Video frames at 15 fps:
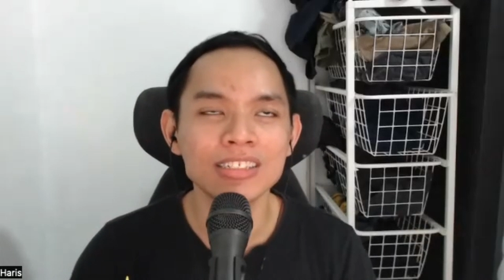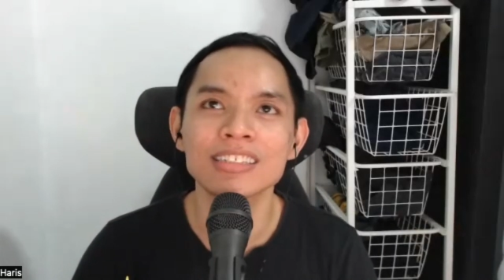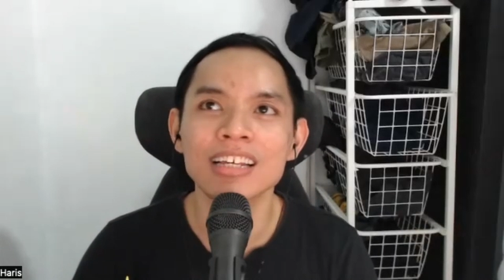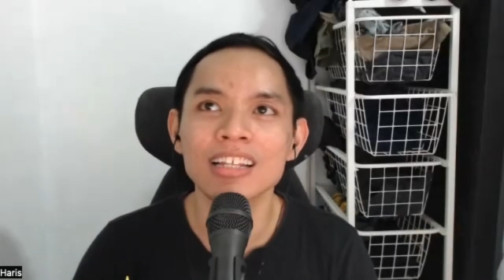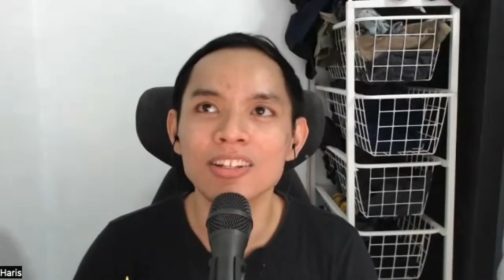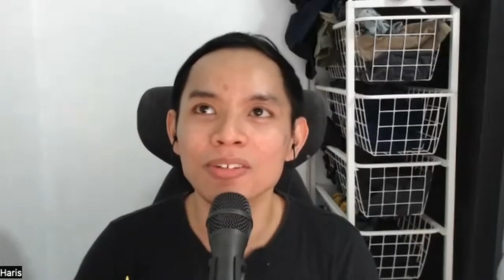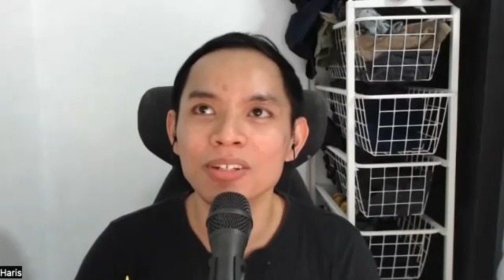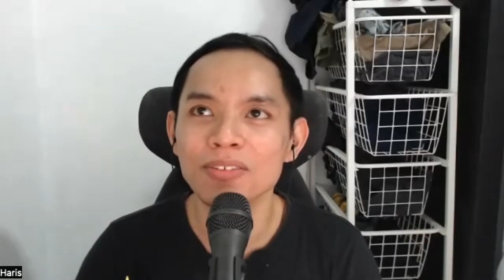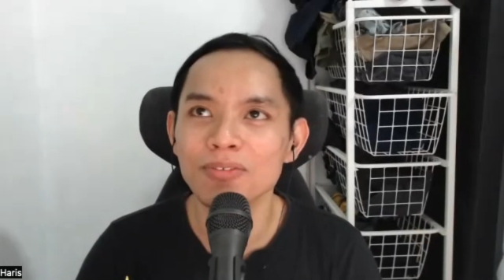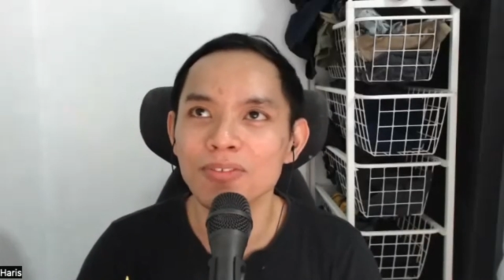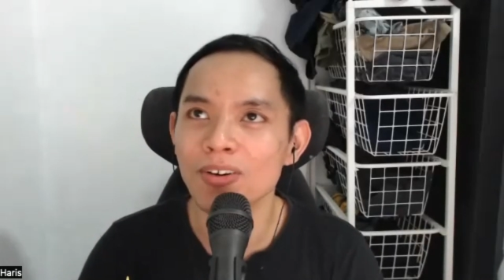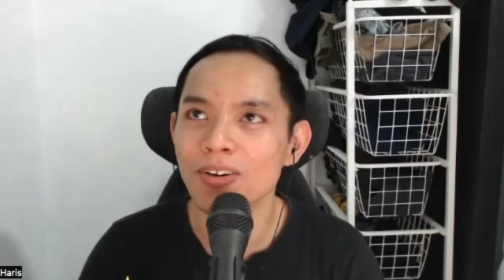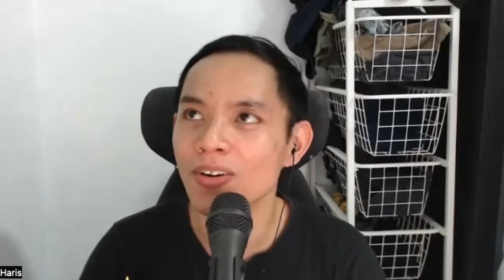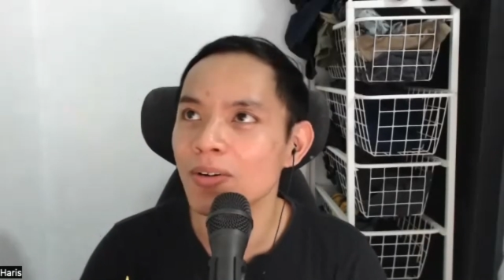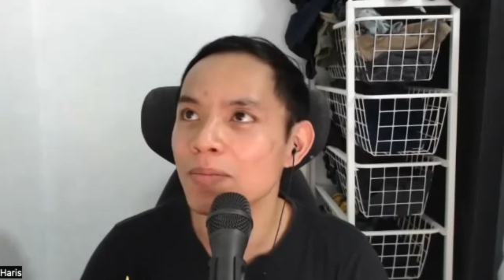salary
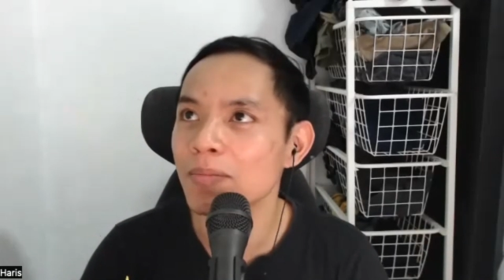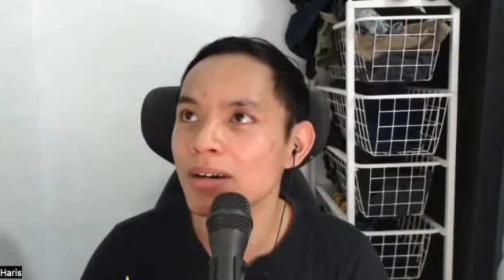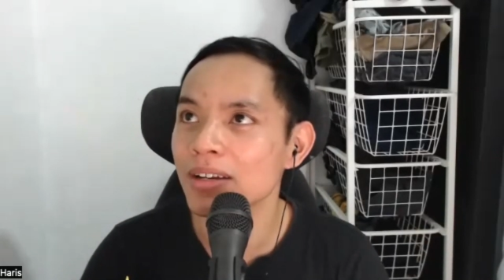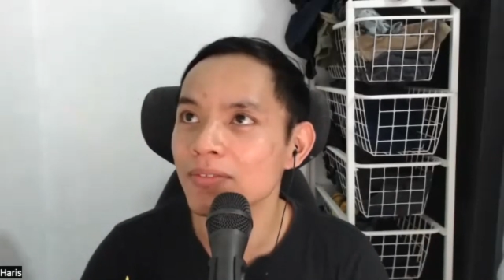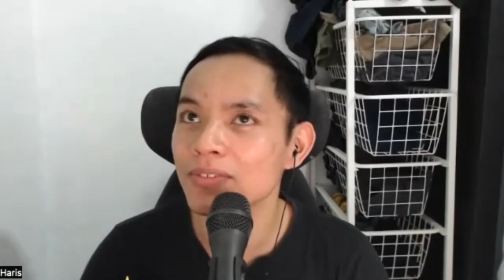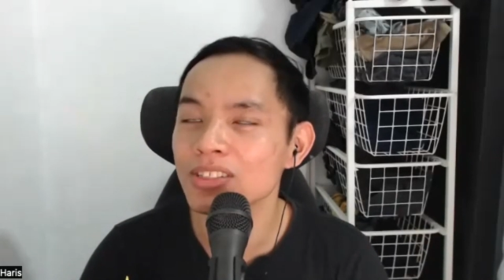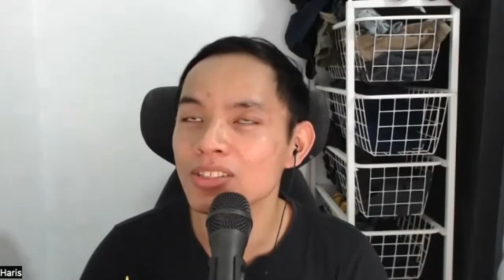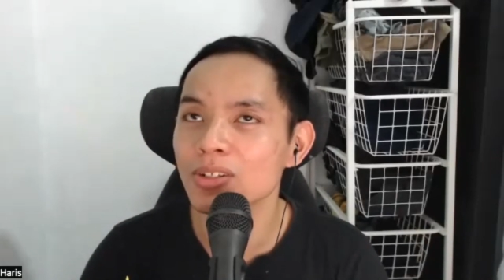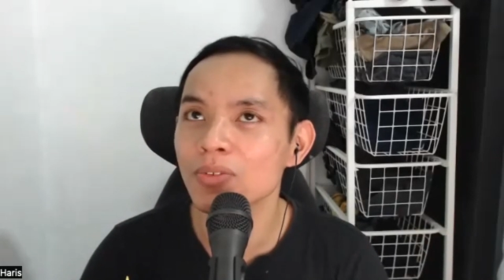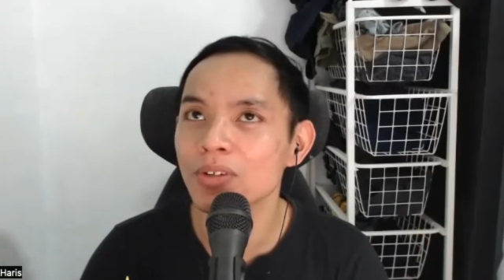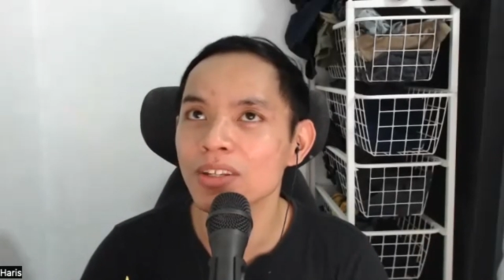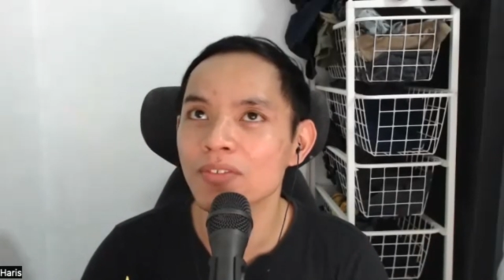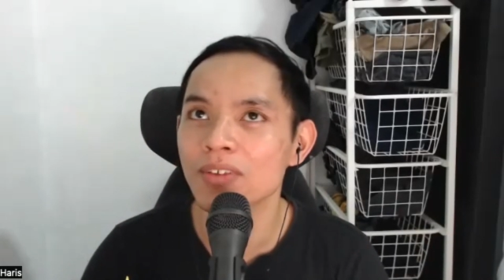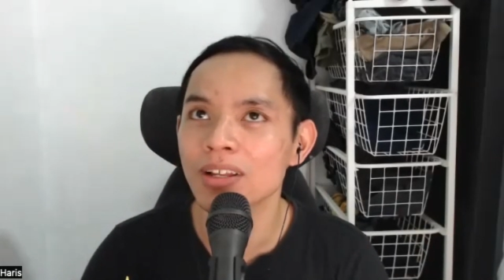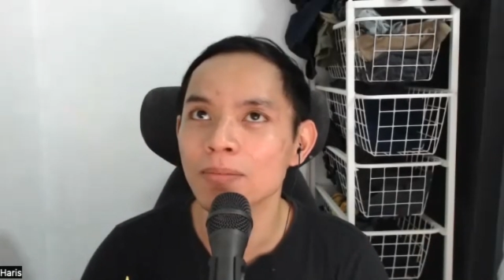for my first software
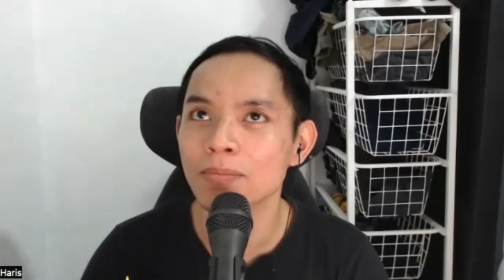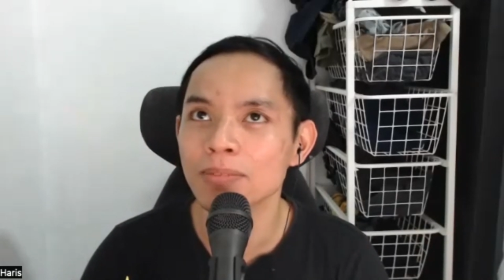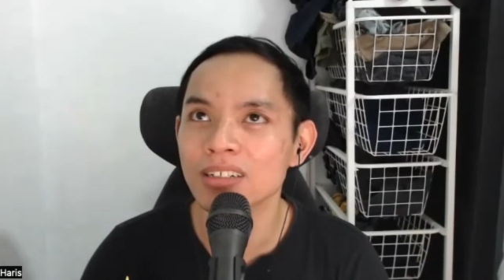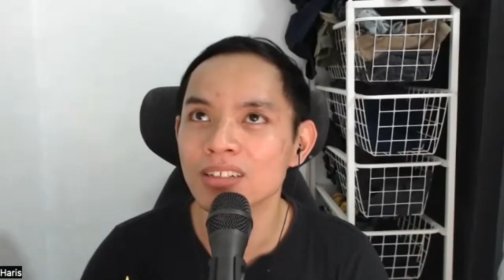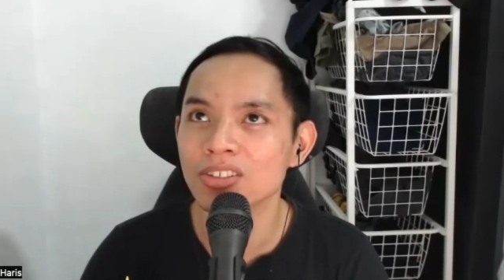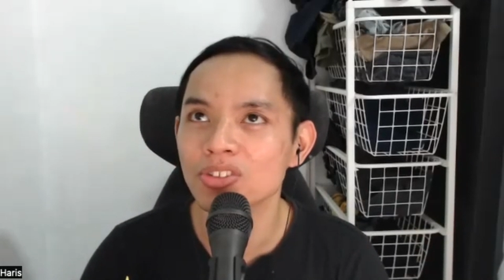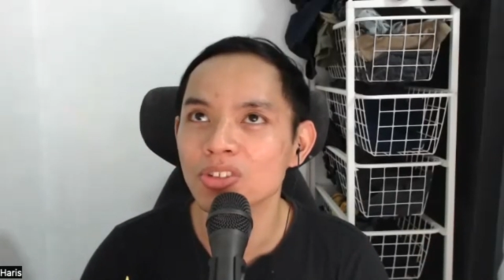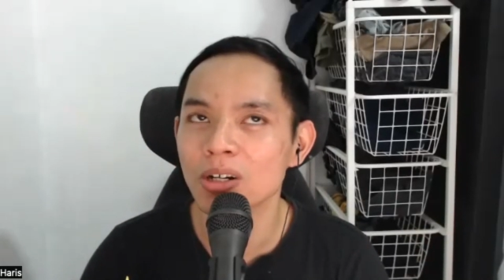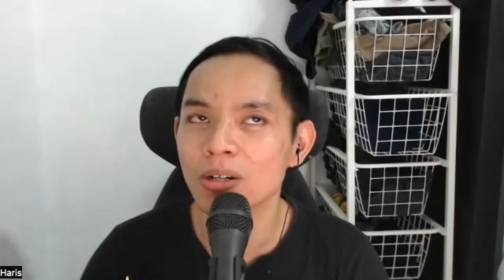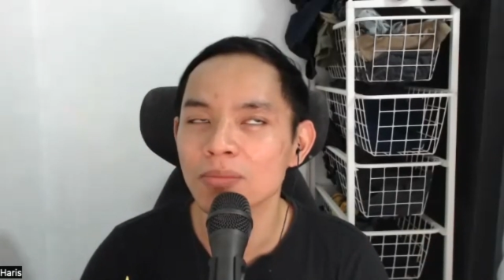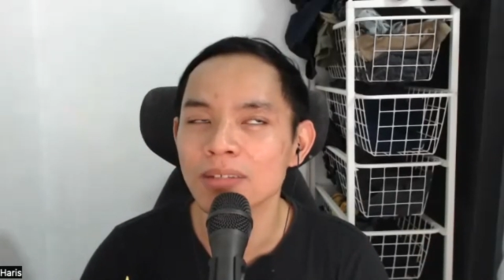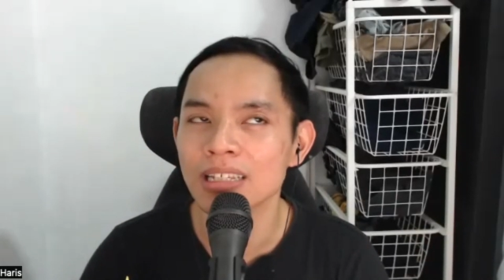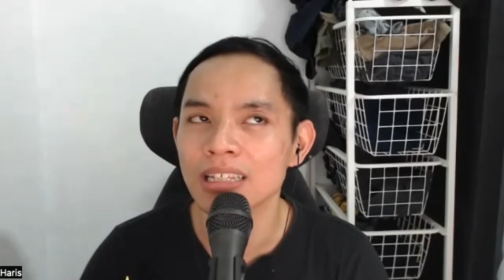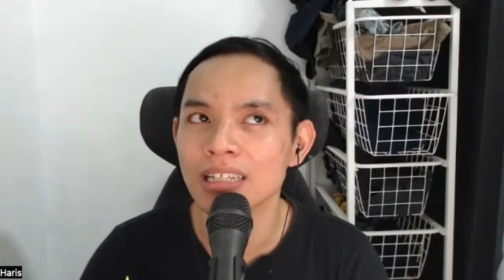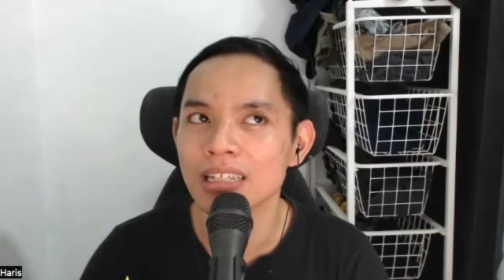developer job
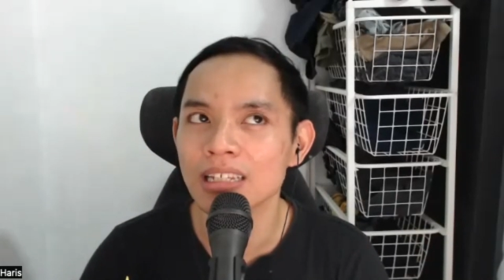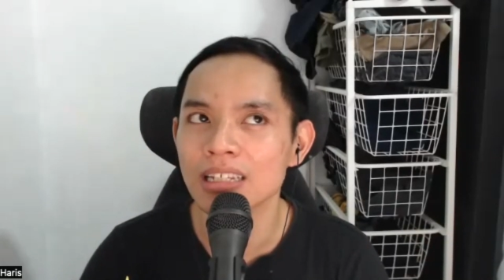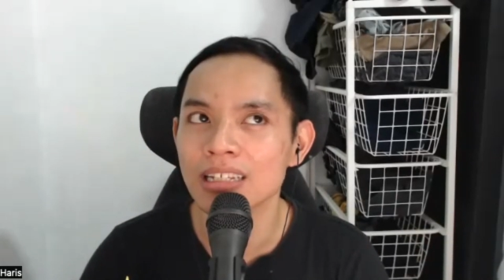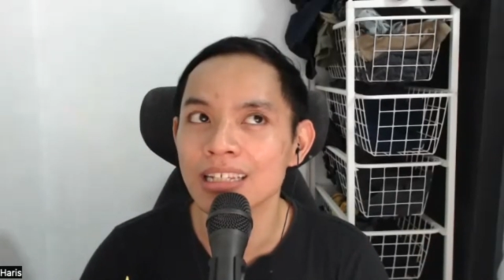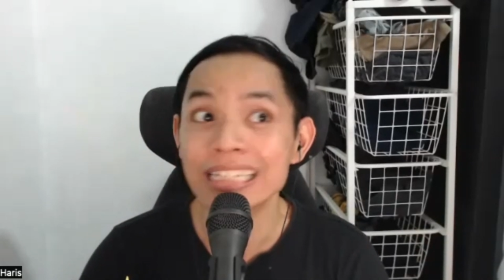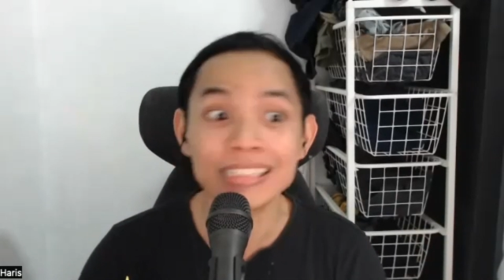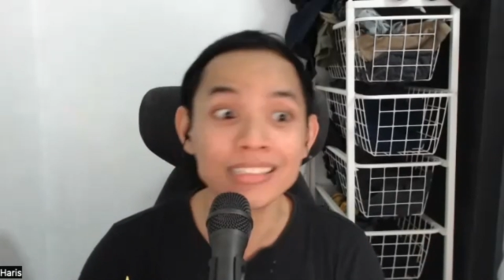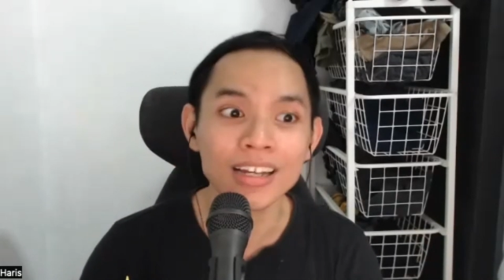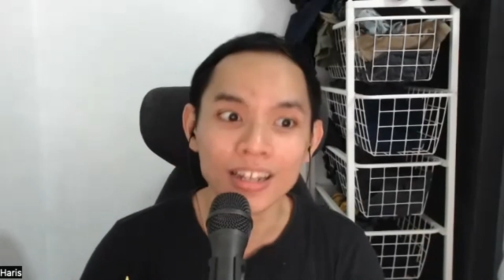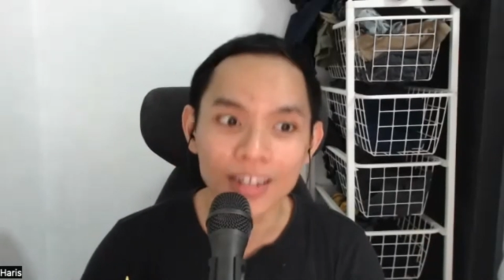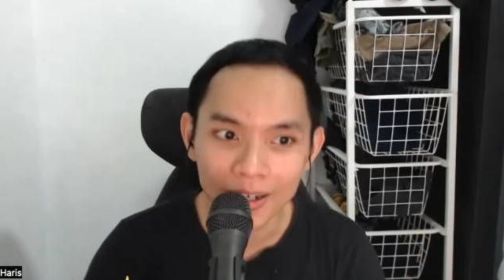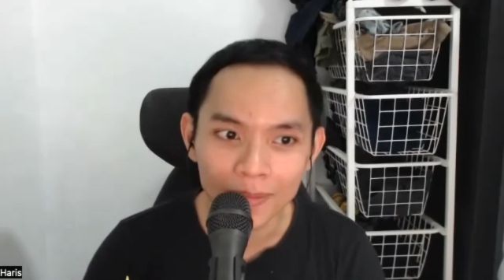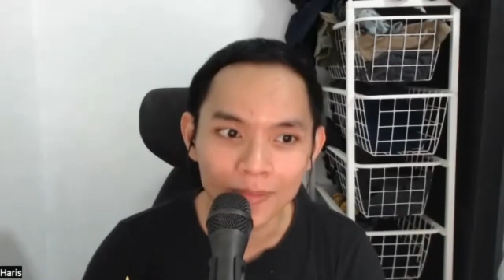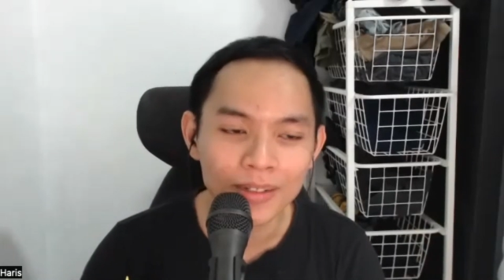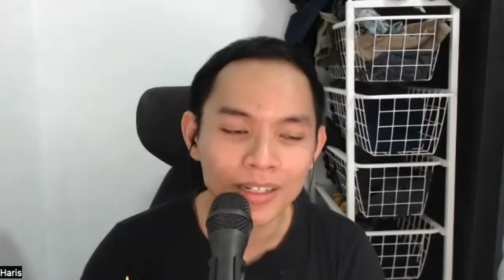in a
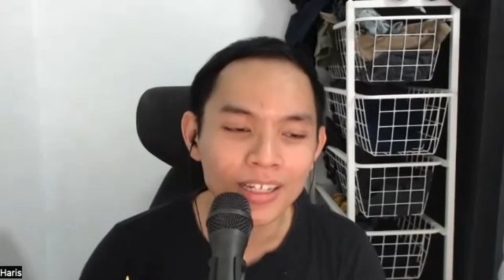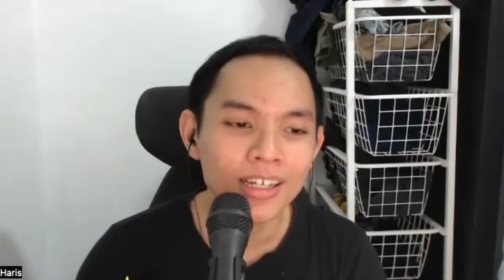startup